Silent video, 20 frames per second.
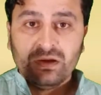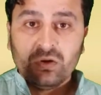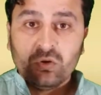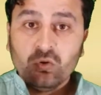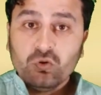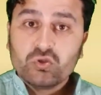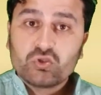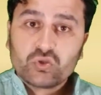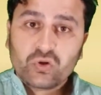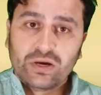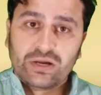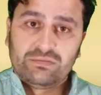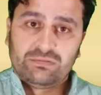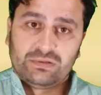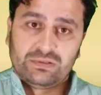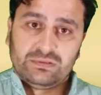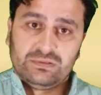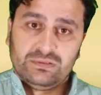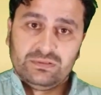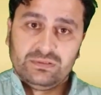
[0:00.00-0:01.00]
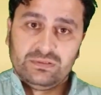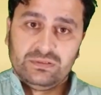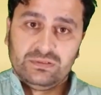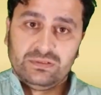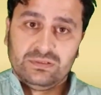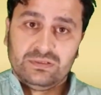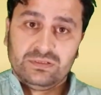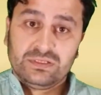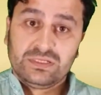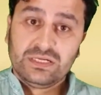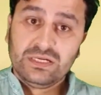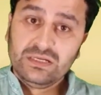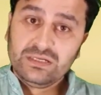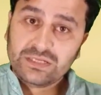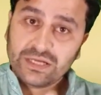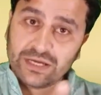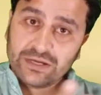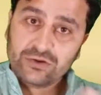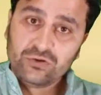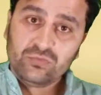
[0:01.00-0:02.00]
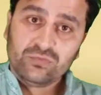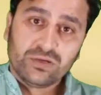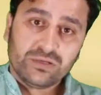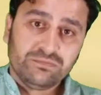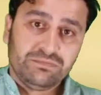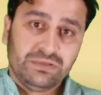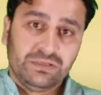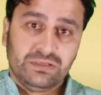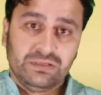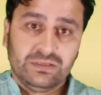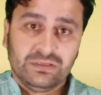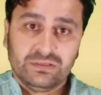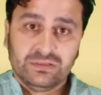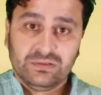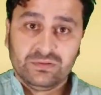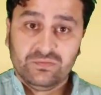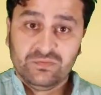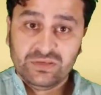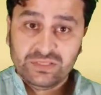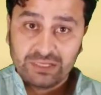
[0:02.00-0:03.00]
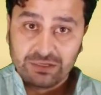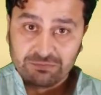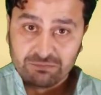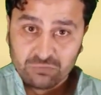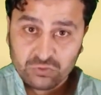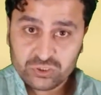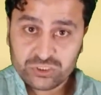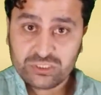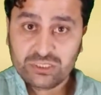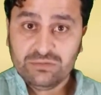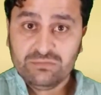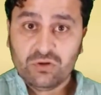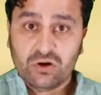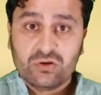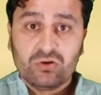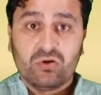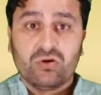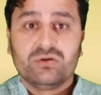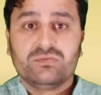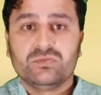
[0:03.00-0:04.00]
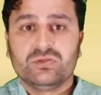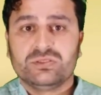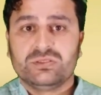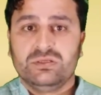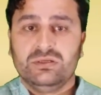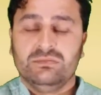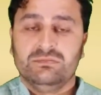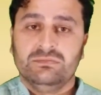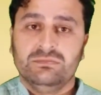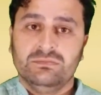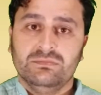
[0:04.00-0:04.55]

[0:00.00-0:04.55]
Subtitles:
Whosoever killed a human being, whether Muslim or non-Muslim,